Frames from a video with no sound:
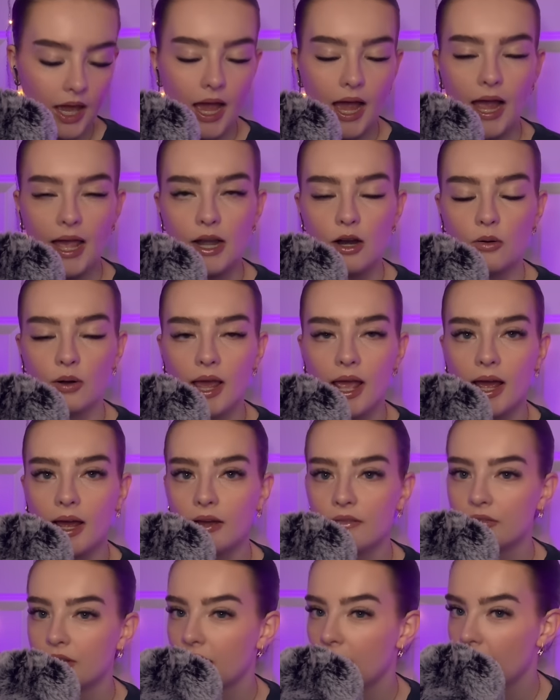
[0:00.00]
I don't
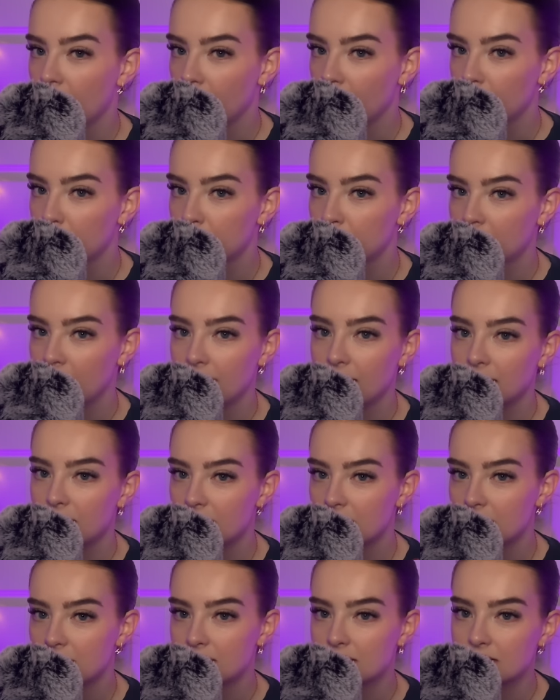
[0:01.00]
have an app like
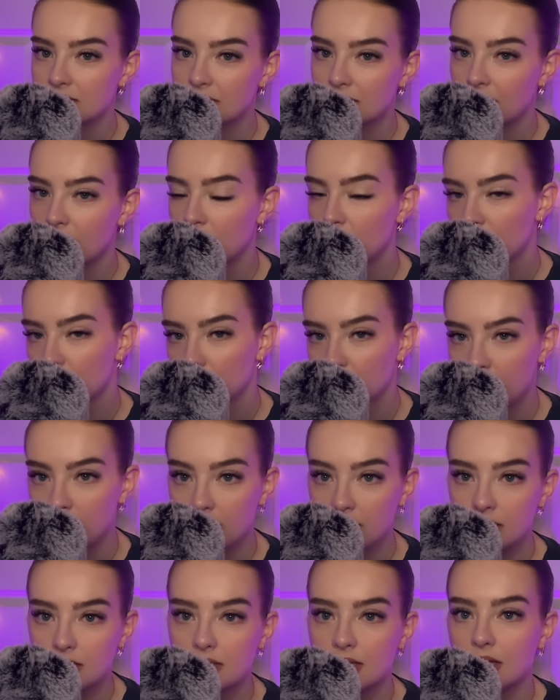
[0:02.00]
this, like
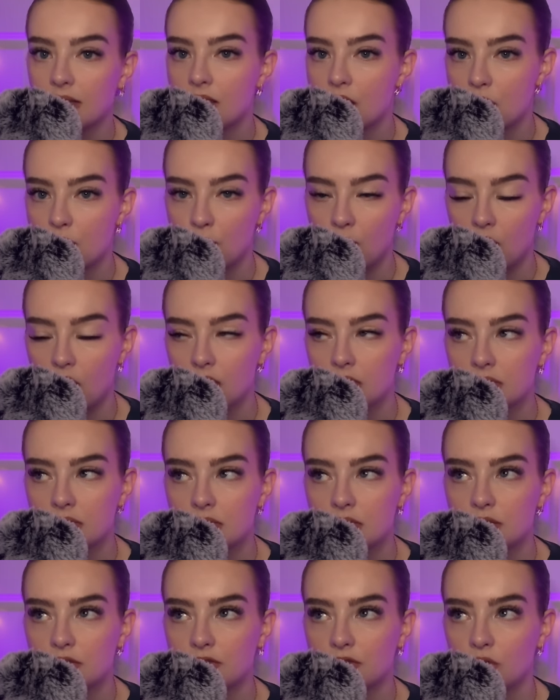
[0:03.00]
Goodreads, like
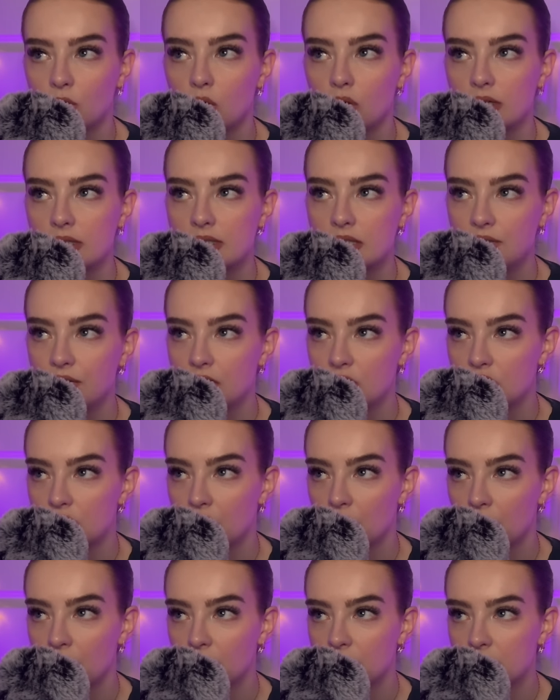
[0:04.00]
Letterboxd, for TV
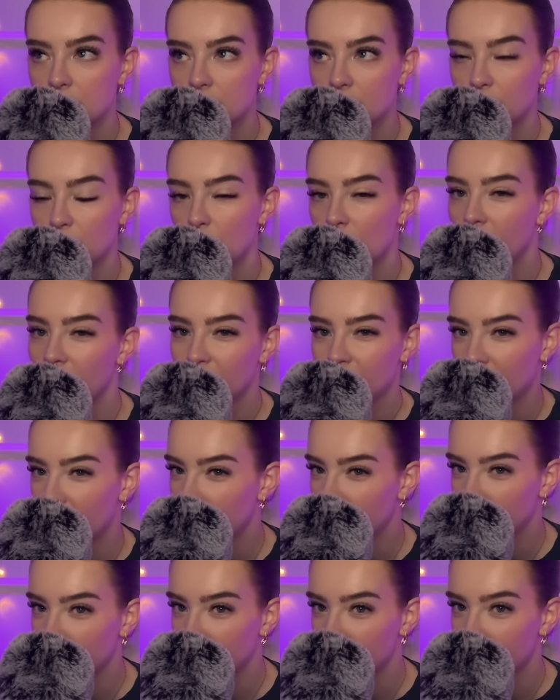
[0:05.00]
shows. If you have
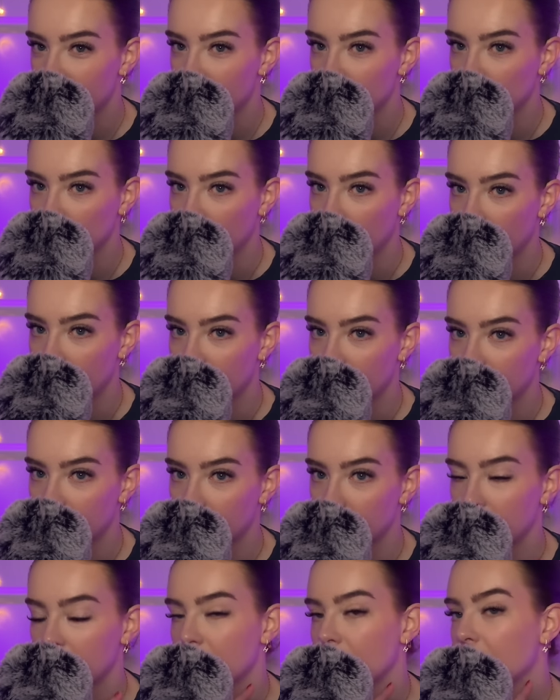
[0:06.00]
any that you
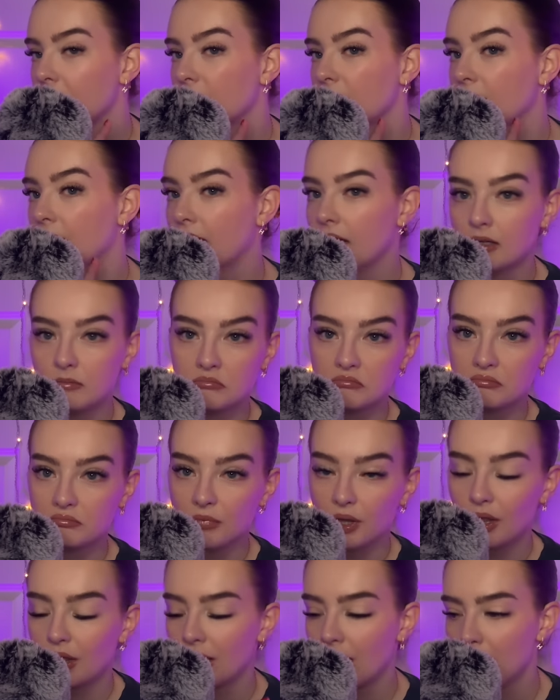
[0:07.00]
like,
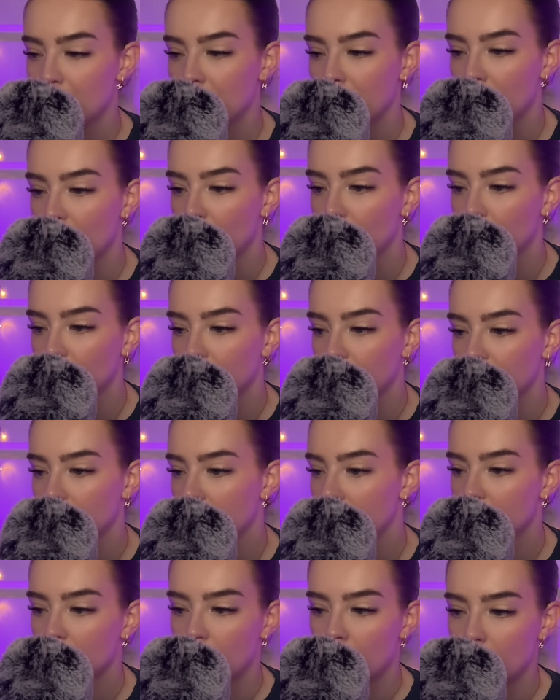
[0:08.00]
let me know
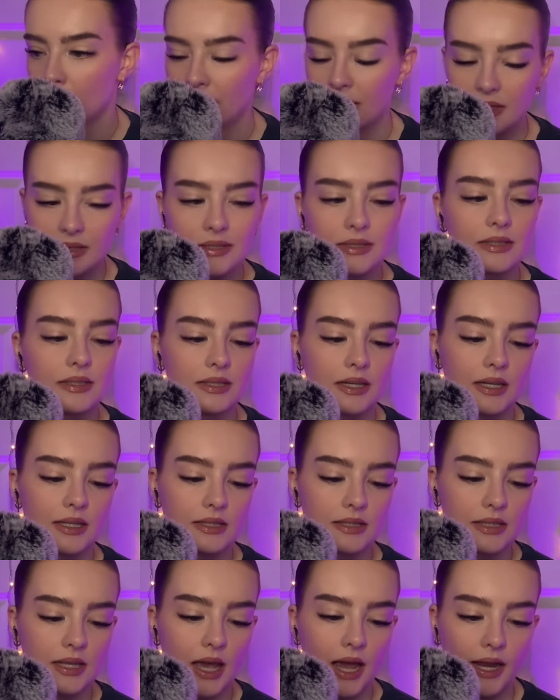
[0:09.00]
in the comments,
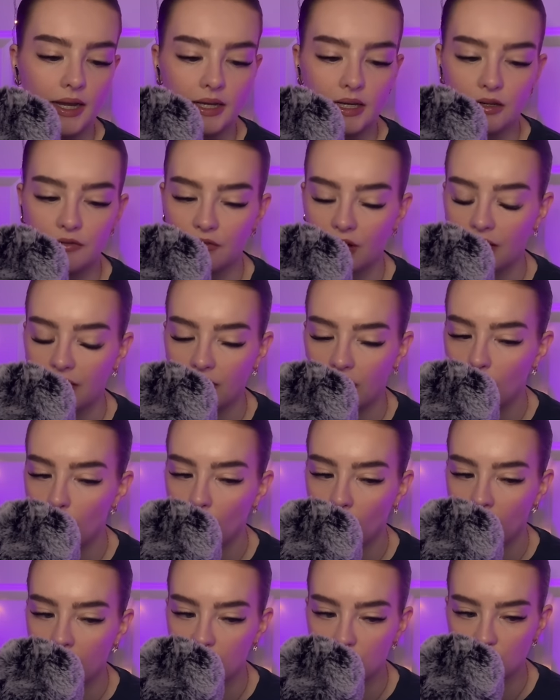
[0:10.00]
because I need to find like a
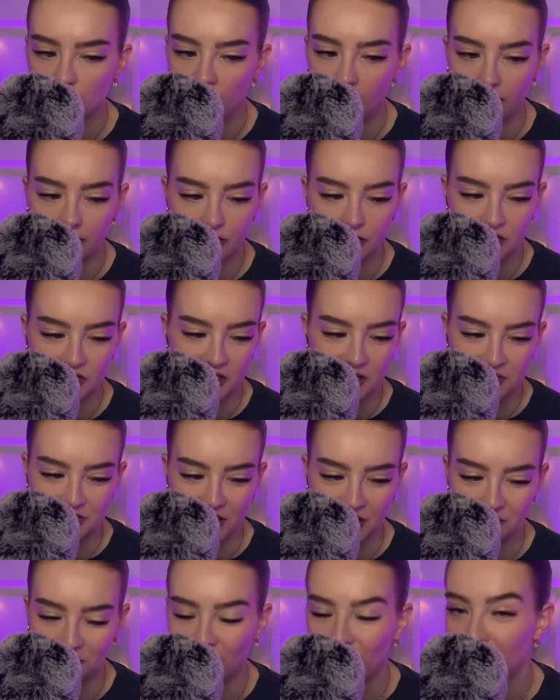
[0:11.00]
way to track the shows
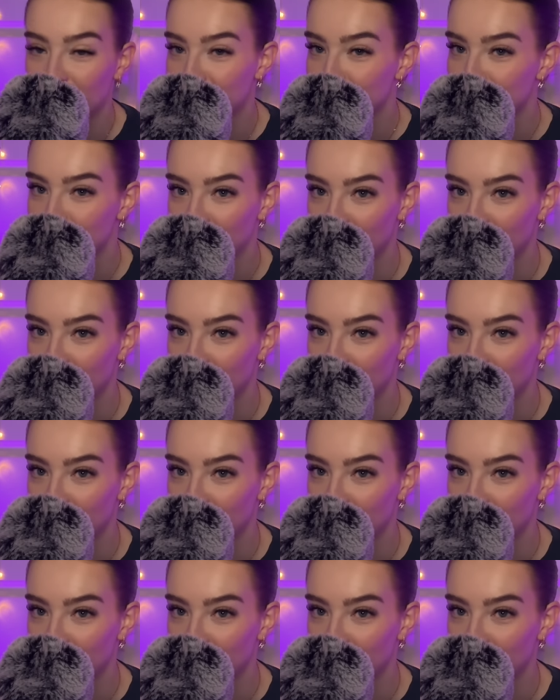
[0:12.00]
I watch.